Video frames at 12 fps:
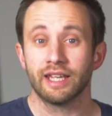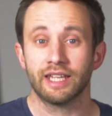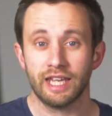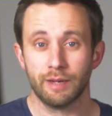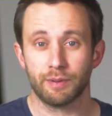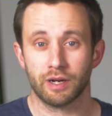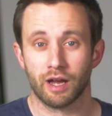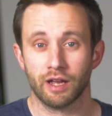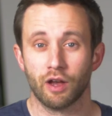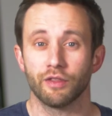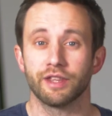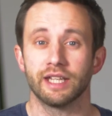Keep an eye
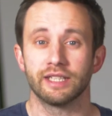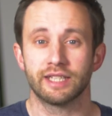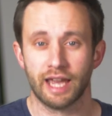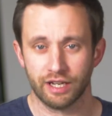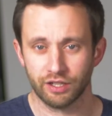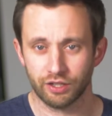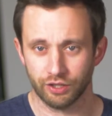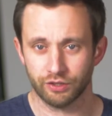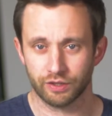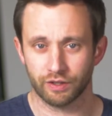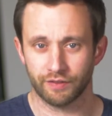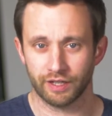on the intended
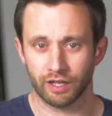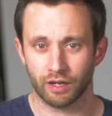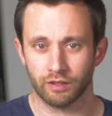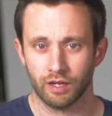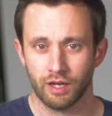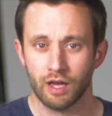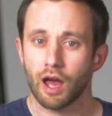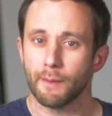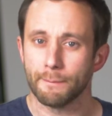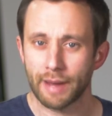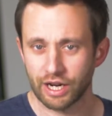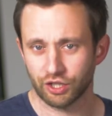use of the video
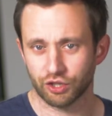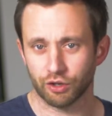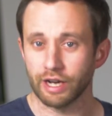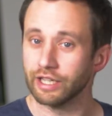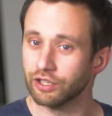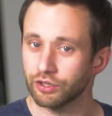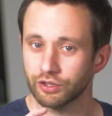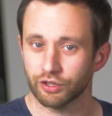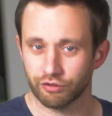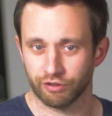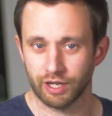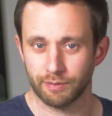and make sure it doesn't
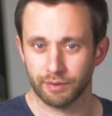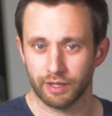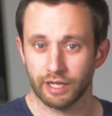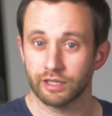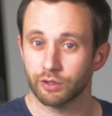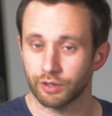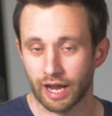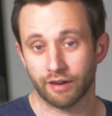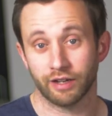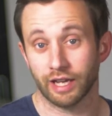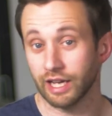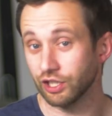creep into an
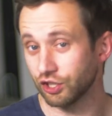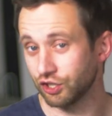area it